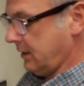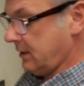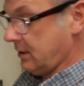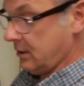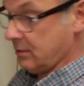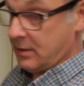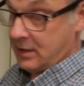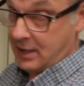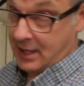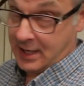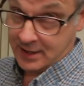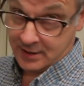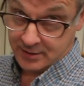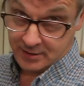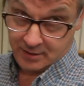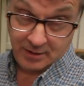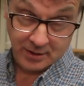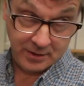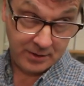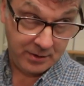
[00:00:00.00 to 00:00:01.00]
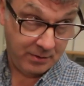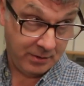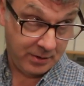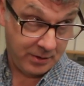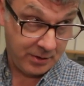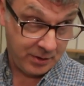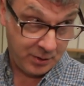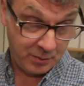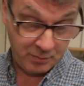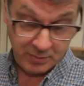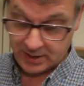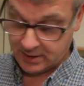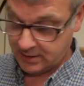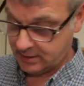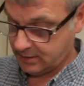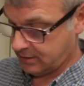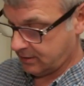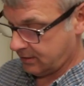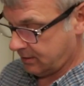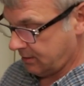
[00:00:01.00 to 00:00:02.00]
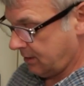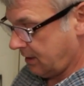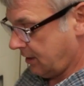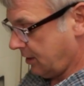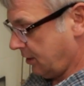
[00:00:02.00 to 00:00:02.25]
this is what the astronauts do in their space